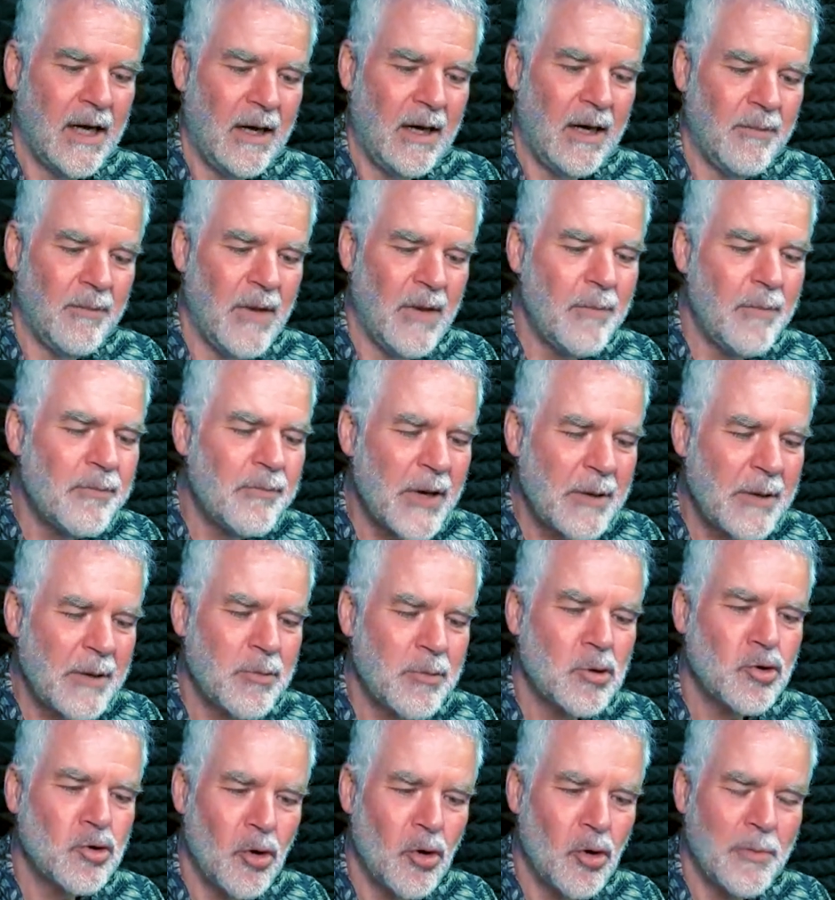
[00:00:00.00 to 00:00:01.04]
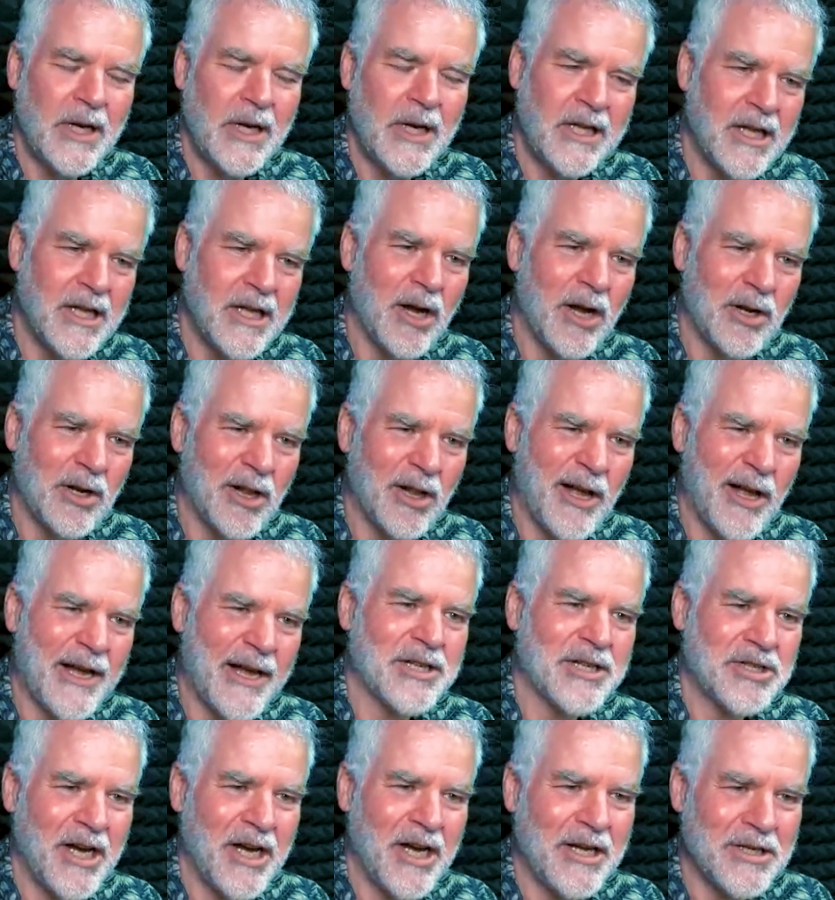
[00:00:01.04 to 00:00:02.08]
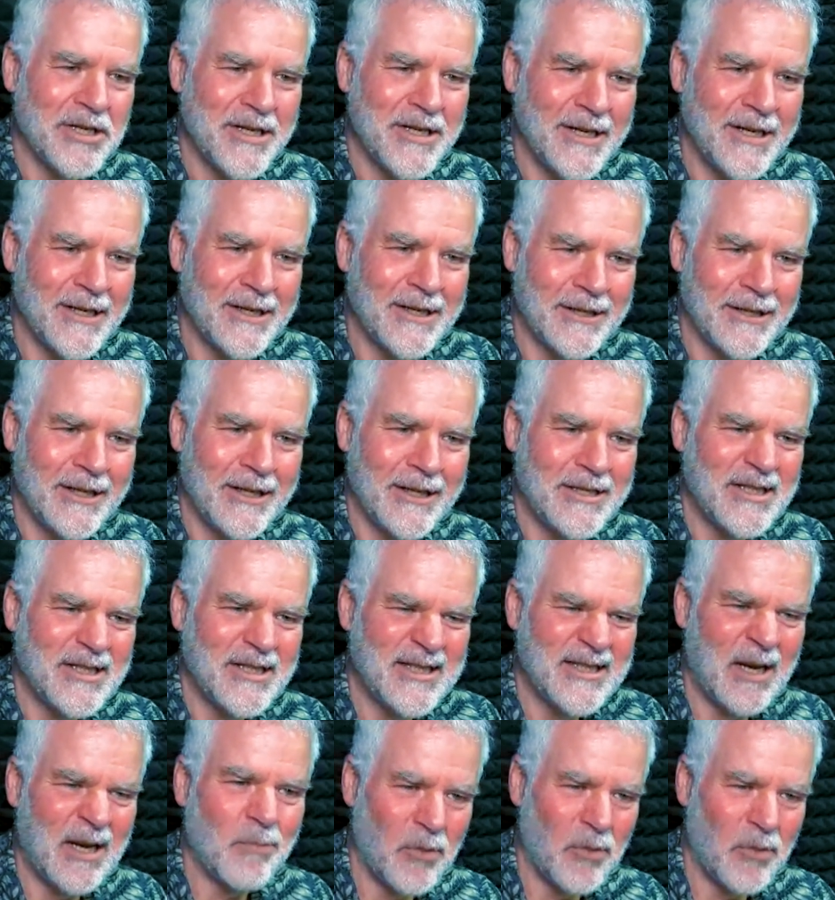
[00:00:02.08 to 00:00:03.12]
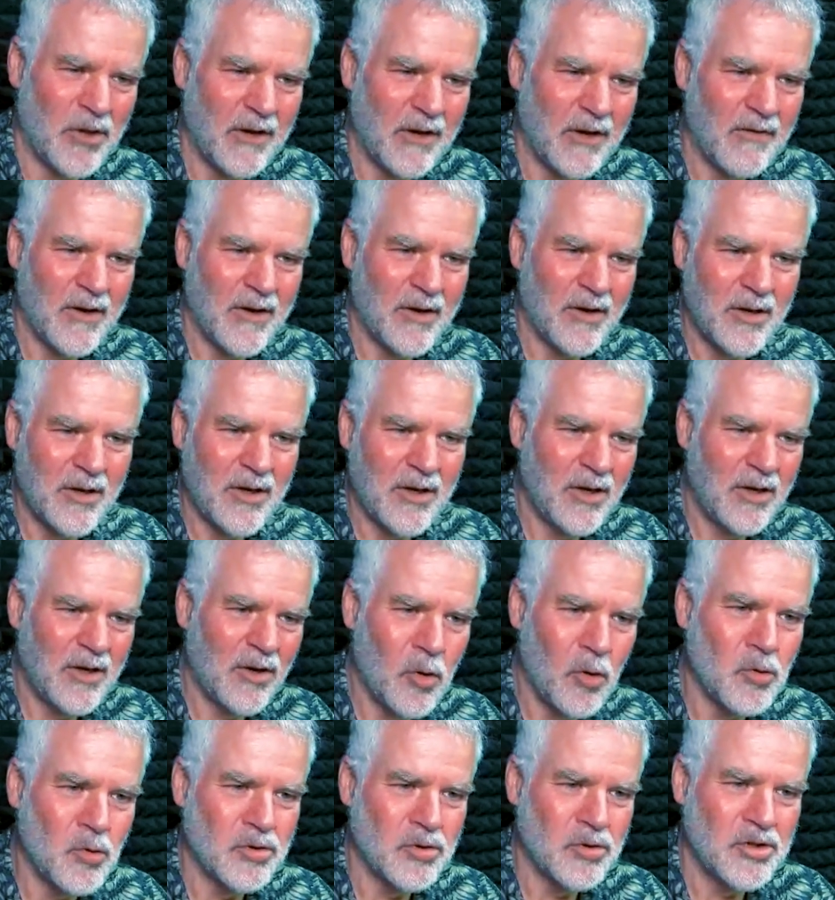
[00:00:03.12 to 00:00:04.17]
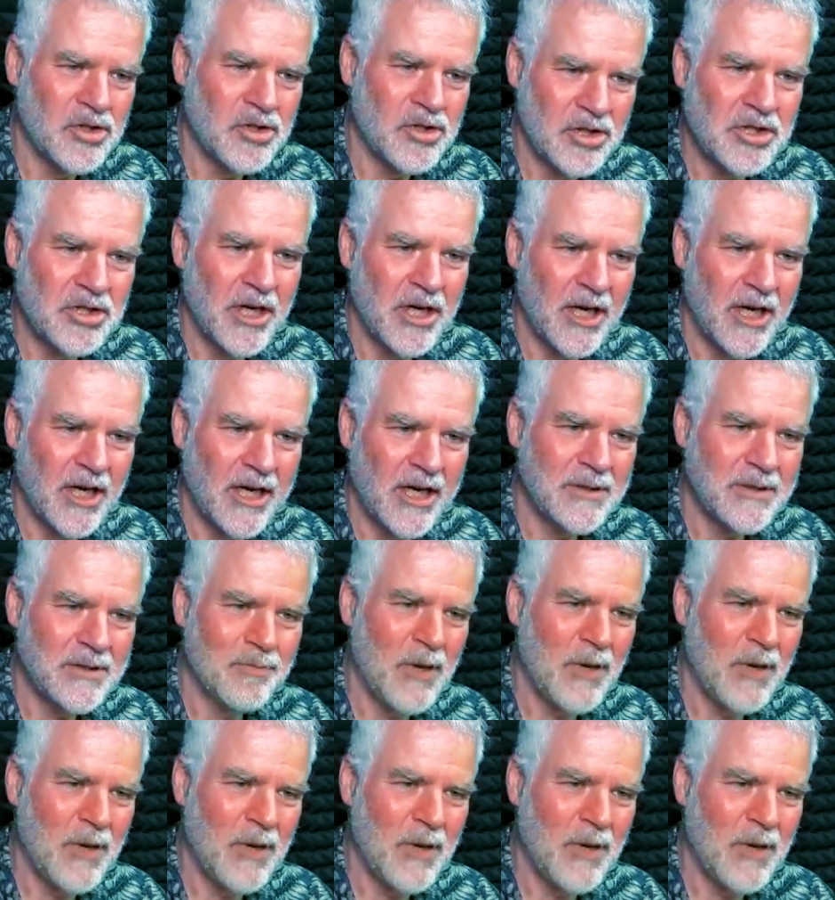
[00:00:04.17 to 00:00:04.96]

uh, people normally don't like changing unless something causes a change.